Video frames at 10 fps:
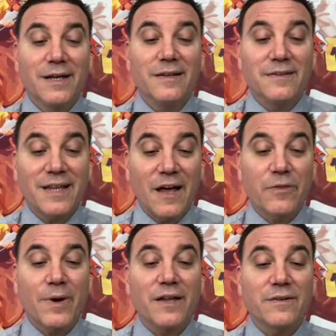his
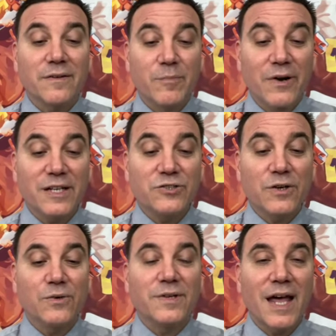Southwest Marty Jones,